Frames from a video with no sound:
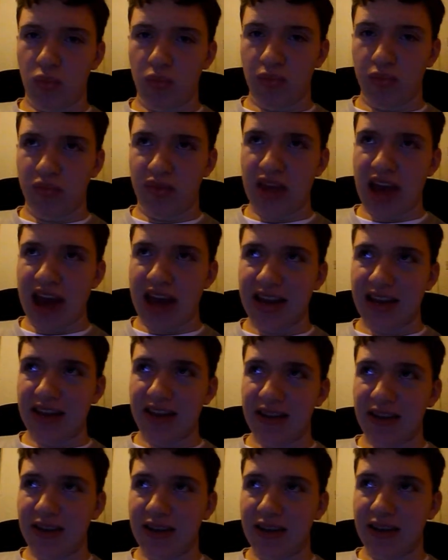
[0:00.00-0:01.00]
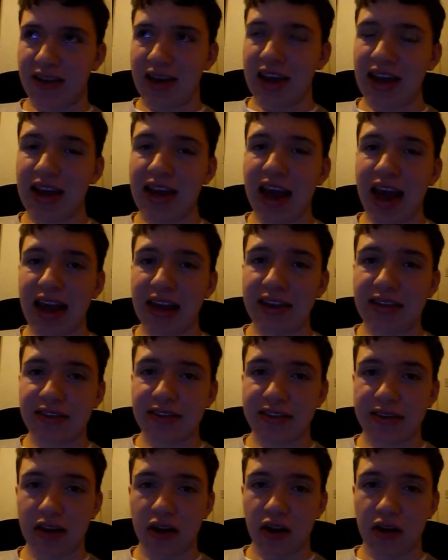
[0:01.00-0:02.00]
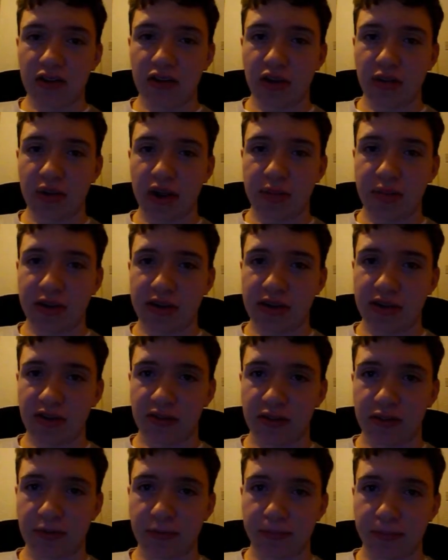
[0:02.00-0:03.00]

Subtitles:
That negates God's omnipotence.